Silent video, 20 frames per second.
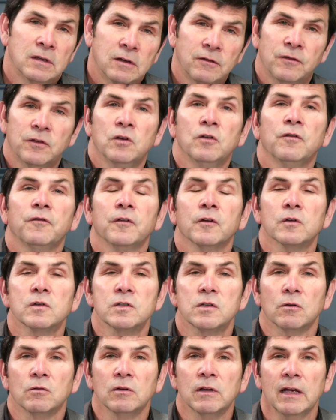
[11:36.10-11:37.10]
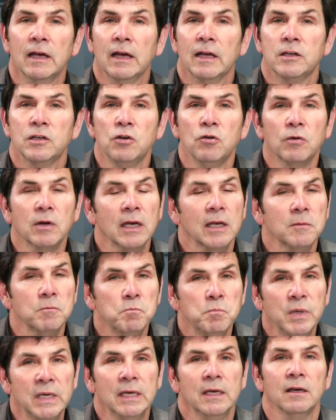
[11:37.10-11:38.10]
if you feel so led, you can
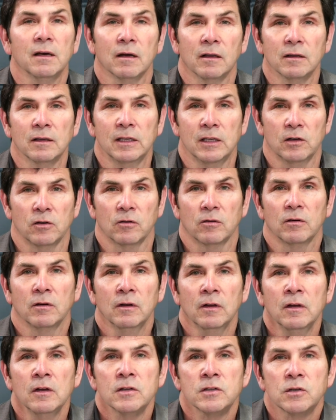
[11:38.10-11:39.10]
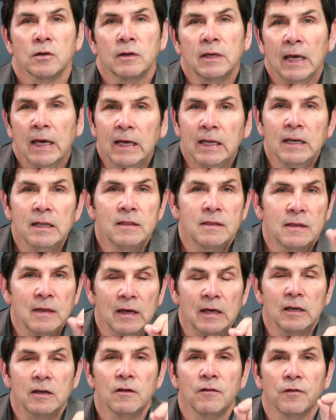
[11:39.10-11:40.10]
be a leader. So Katie,
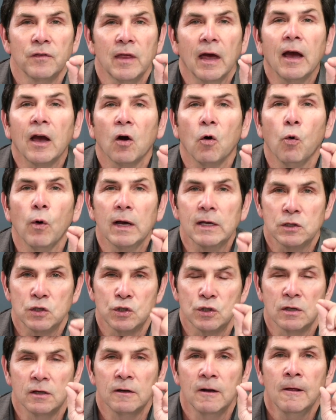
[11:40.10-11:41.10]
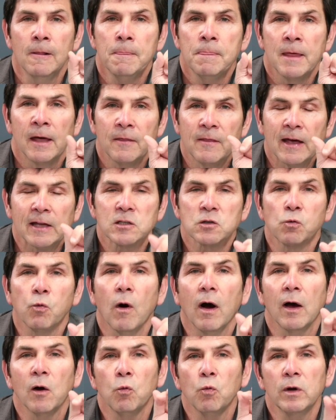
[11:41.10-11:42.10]
thank you for that question. And that's
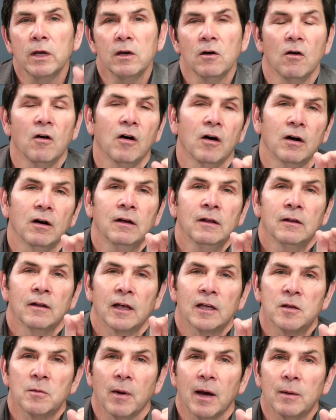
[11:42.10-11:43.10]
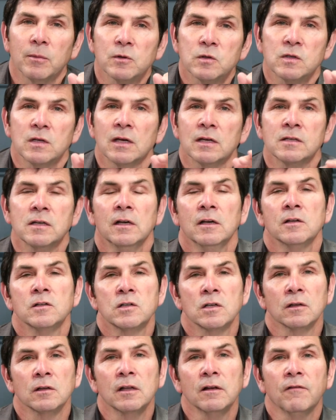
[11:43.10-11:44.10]
why we are, like the Bible says,
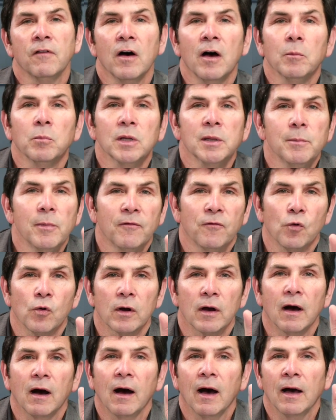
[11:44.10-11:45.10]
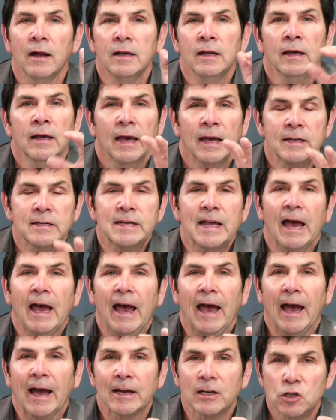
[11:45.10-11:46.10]
to live humbly before God and
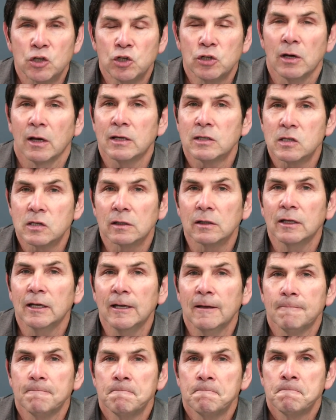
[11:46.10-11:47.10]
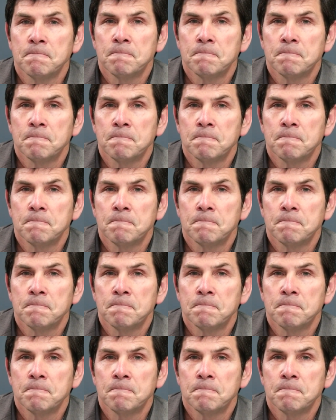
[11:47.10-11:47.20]
to act justly